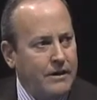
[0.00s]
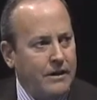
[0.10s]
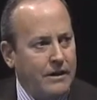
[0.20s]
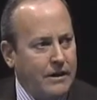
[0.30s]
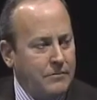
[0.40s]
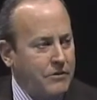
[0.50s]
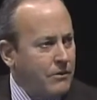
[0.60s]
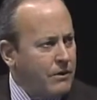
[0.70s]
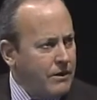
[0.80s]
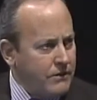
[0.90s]

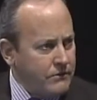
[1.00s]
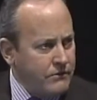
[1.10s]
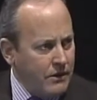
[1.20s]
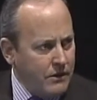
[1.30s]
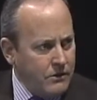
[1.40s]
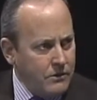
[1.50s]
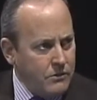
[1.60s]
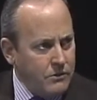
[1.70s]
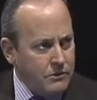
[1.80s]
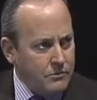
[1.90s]
There is
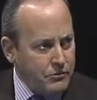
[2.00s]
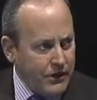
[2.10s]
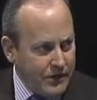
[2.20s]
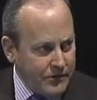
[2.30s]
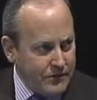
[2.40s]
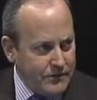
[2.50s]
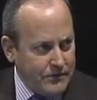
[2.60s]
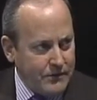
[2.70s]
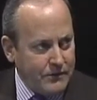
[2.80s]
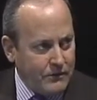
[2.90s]
no present
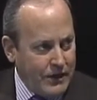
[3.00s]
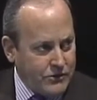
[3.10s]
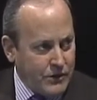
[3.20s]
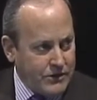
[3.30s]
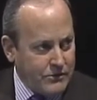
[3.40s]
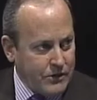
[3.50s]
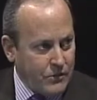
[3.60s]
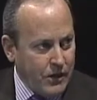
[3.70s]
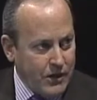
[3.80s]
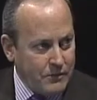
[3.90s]
graduation
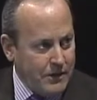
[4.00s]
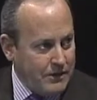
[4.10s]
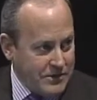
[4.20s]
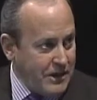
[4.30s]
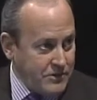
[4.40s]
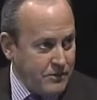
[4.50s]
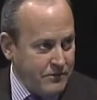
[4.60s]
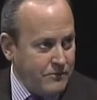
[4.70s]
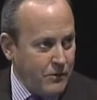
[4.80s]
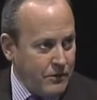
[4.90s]
requirement
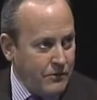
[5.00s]
assessment for